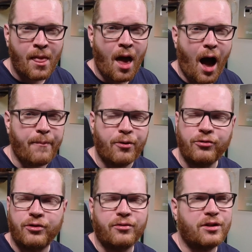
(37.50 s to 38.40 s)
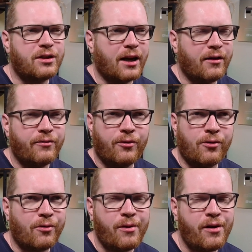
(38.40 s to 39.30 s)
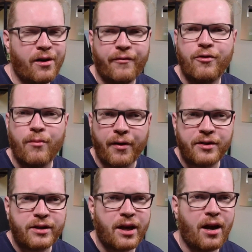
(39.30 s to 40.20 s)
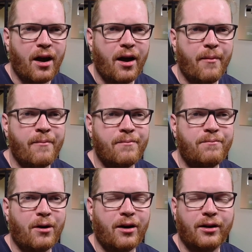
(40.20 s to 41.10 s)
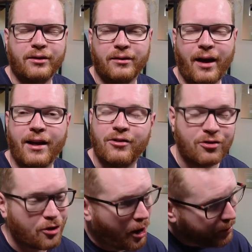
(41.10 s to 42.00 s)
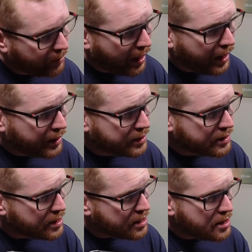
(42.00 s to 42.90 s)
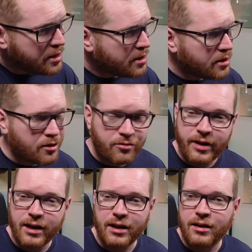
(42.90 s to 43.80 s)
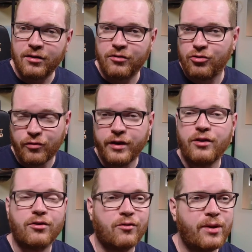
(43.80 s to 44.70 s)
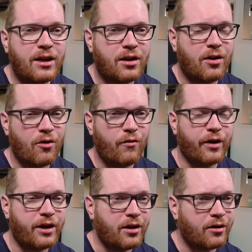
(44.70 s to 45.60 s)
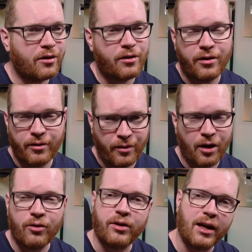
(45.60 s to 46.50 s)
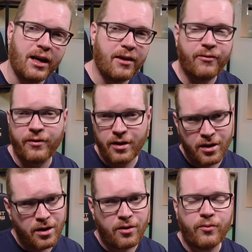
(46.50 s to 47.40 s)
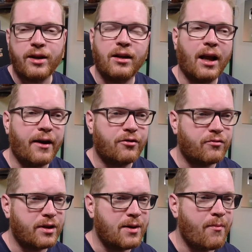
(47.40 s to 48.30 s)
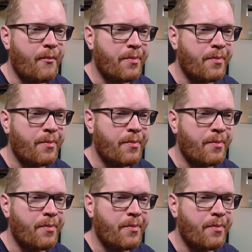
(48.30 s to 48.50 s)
I posted to this channel for a few months, but I had to stop as creating two videos a week over here, Hello Dave, weekly live stream,